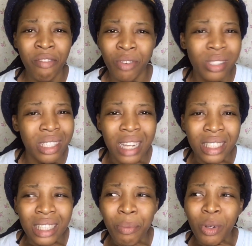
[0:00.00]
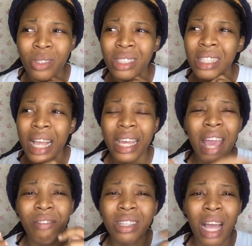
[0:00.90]
vote in Nigeria because it's like
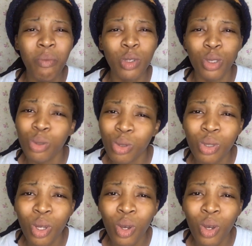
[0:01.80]
every time we choose